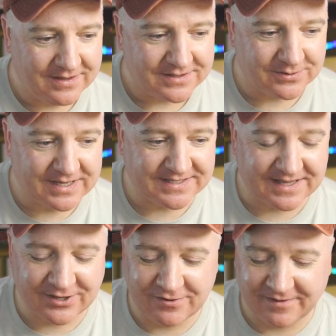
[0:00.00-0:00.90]
so yes
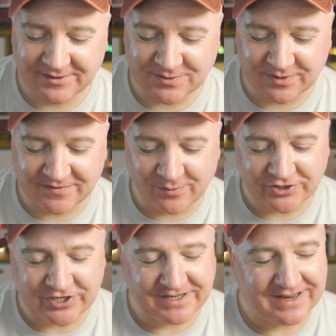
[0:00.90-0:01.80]
thank you very so much for
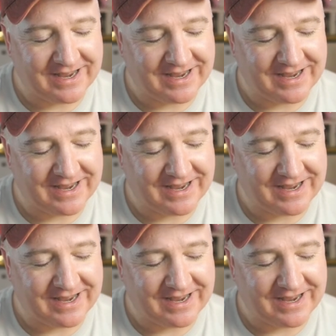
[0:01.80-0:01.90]
watching